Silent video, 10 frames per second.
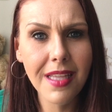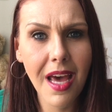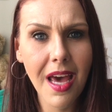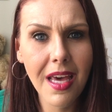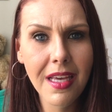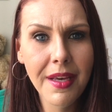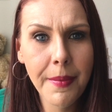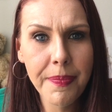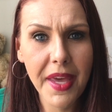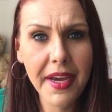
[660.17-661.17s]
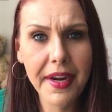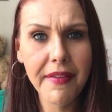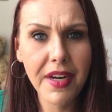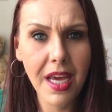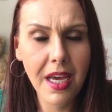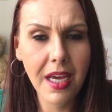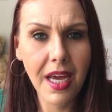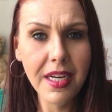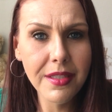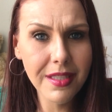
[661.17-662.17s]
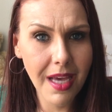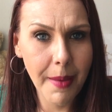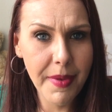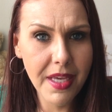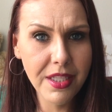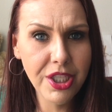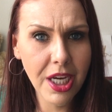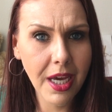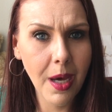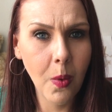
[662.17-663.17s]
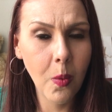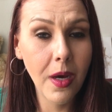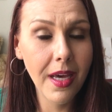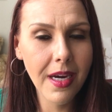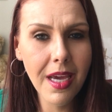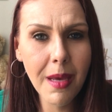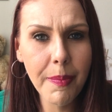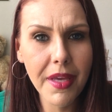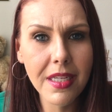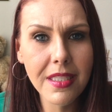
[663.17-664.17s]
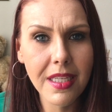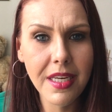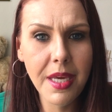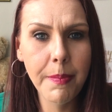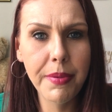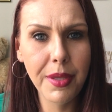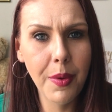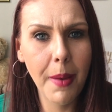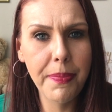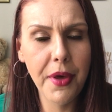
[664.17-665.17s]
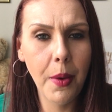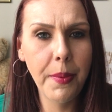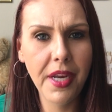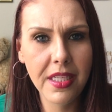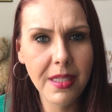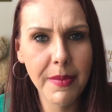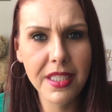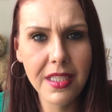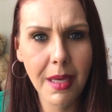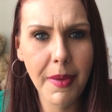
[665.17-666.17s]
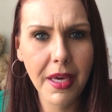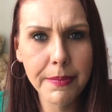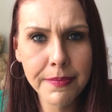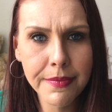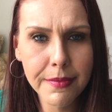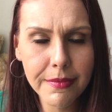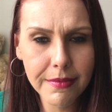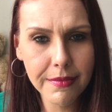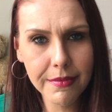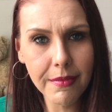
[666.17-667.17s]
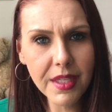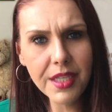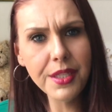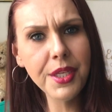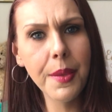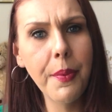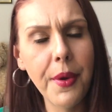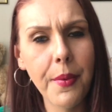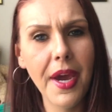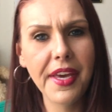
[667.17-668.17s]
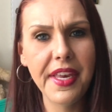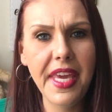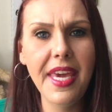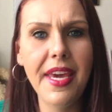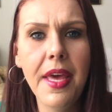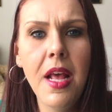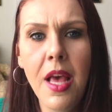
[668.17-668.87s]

that I had to have an endoscopy to check out what had happened. And he blew up the opening to my stomach to the point where I could eat.